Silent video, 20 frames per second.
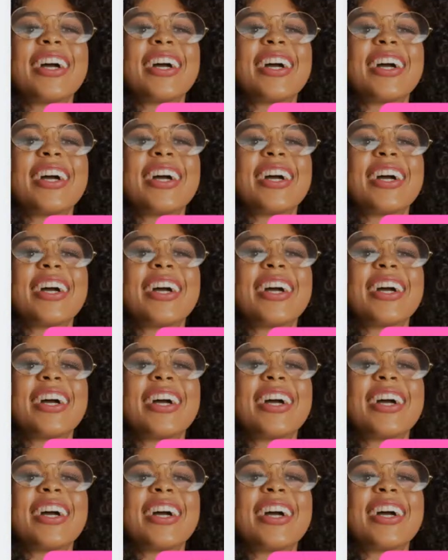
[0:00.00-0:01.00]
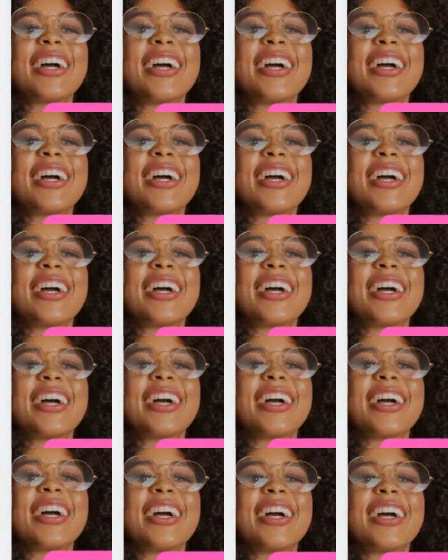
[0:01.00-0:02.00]

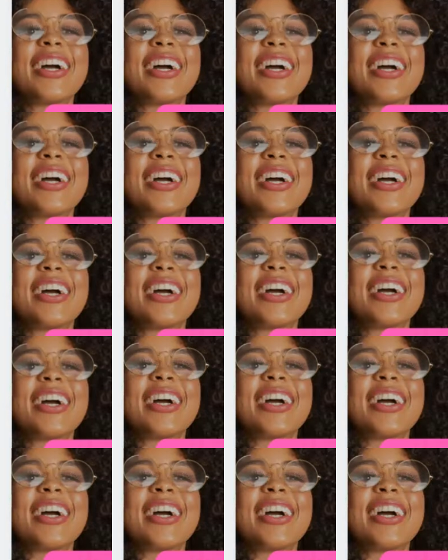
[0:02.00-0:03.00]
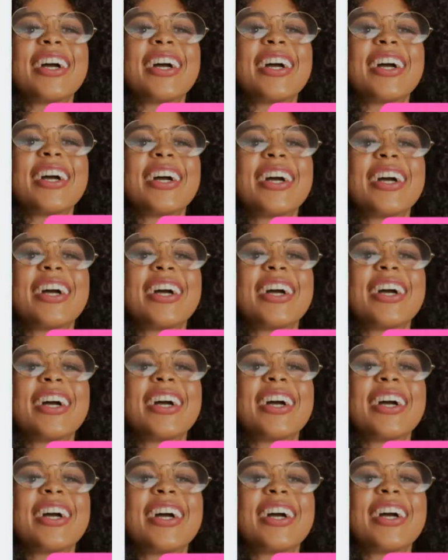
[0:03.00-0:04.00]

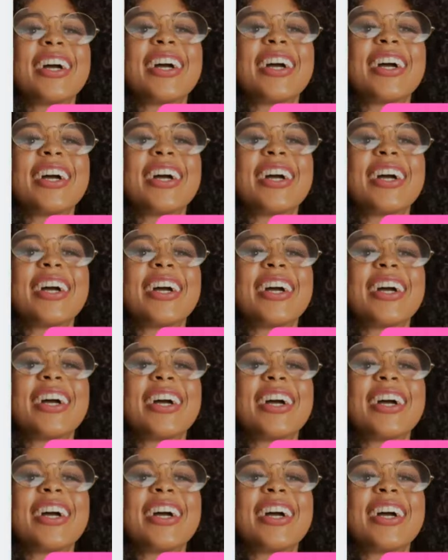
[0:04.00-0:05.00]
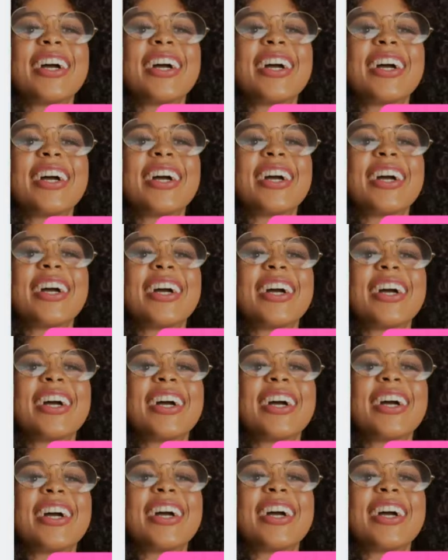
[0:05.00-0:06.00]

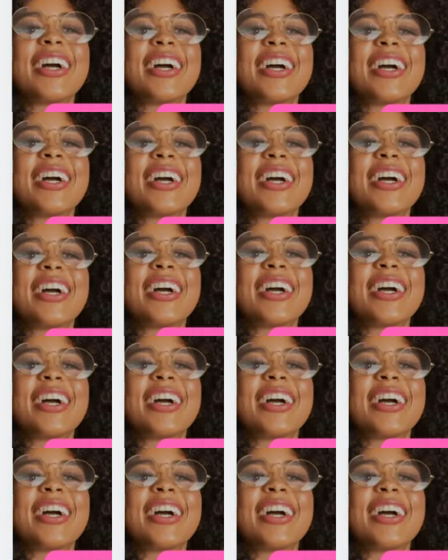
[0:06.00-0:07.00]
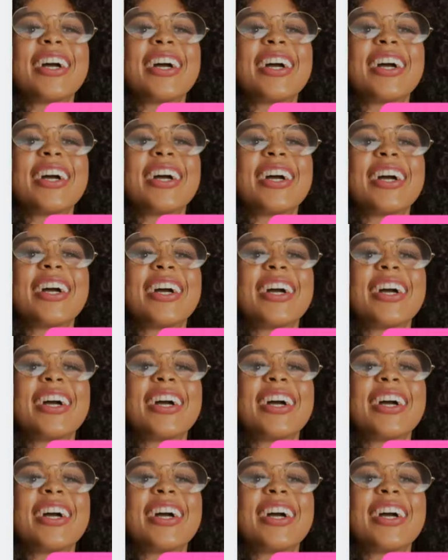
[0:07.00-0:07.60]
No one is speaking in this clip.